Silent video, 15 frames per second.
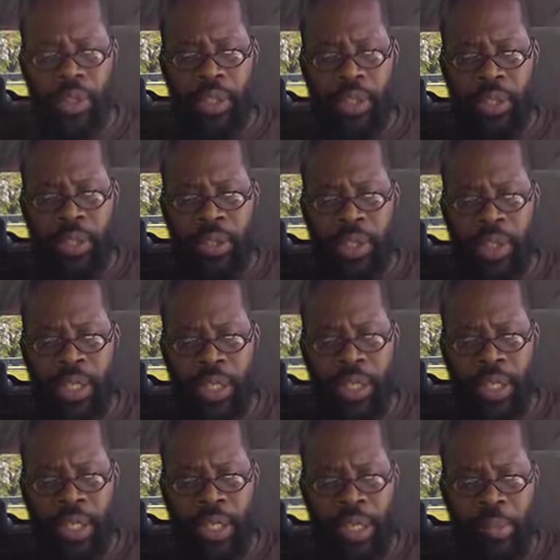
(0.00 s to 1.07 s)
So it says,
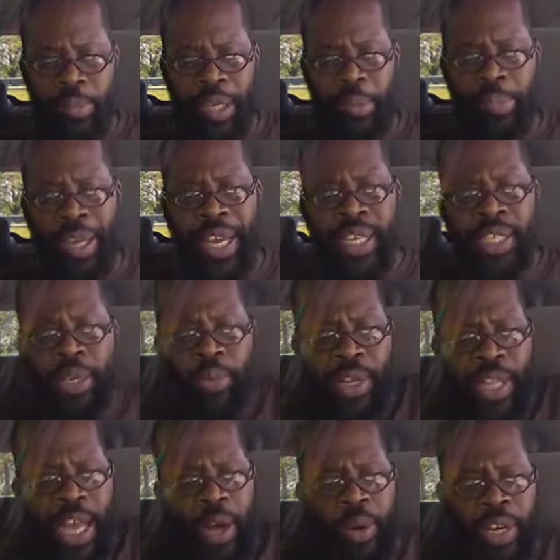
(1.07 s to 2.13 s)
and be patient
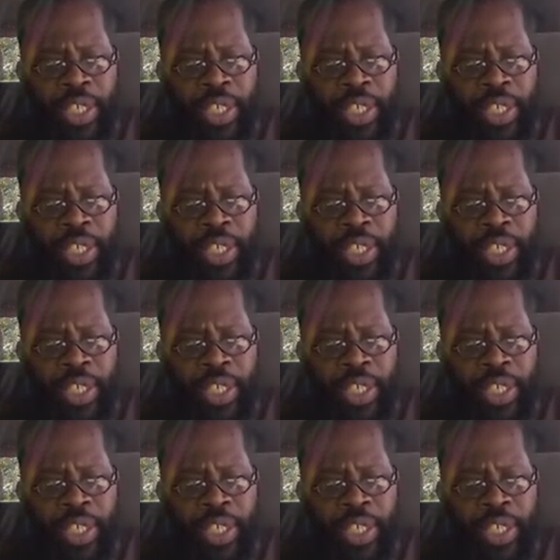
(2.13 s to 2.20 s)
when thou